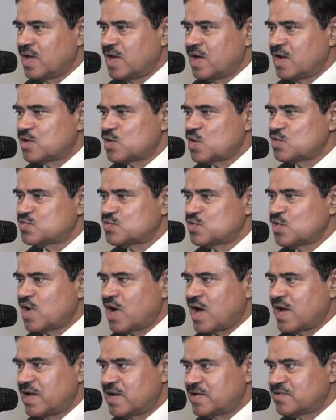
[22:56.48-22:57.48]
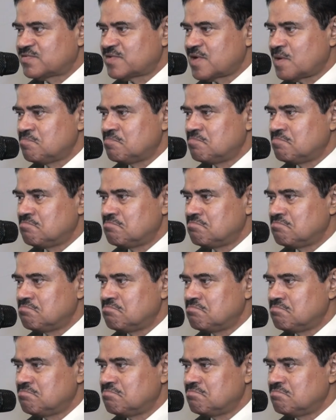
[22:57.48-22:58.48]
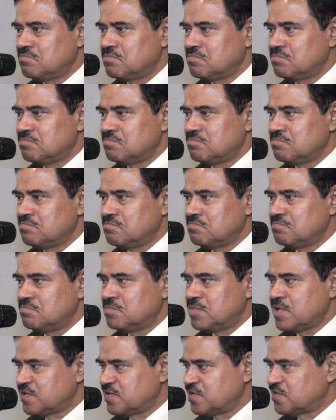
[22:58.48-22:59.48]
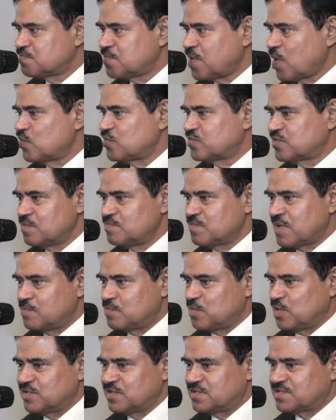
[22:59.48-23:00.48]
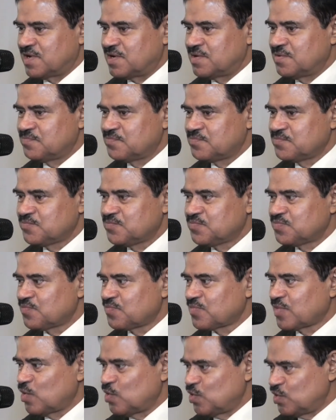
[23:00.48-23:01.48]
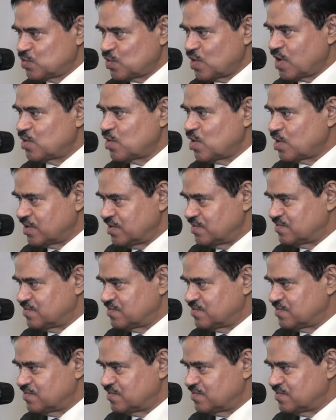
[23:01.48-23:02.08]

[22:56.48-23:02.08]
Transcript: And also I had some British pounds in my possession, which were not in